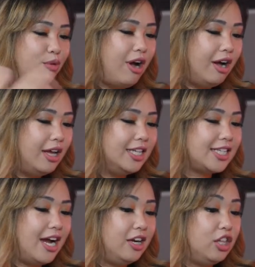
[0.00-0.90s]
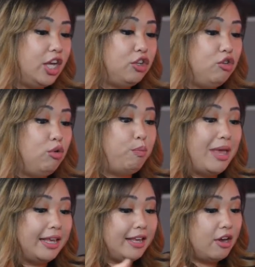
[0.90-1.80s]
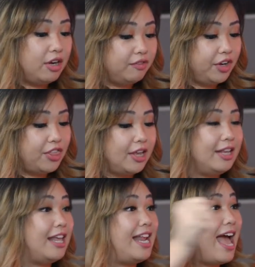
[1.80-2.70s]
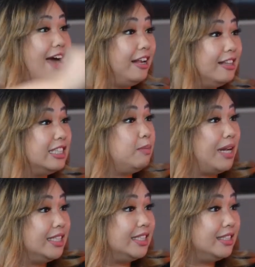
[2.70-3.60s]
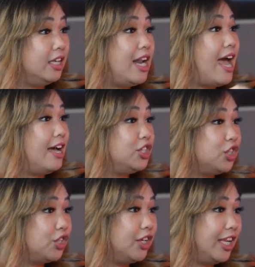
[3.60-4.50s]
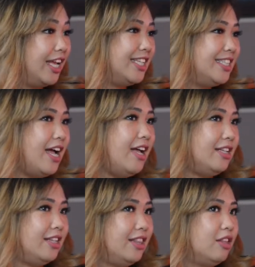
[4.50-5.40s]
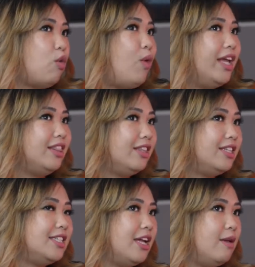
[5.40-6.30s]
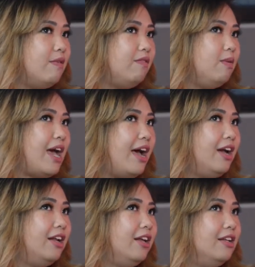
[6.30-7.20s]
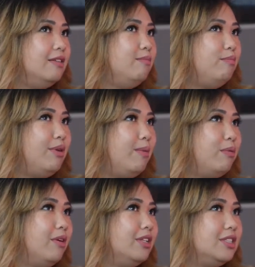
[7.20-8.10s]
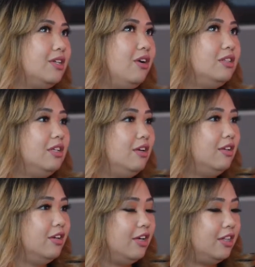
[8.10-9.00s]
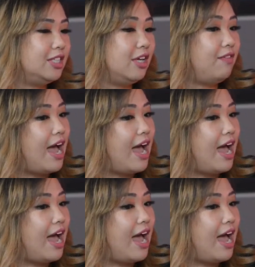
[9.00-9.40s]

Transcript: RAW is kind of like you picking out everything and then adding the spices in as you're cooking. Right. It's not quite the same if you add in pepper and salt and all your good stuff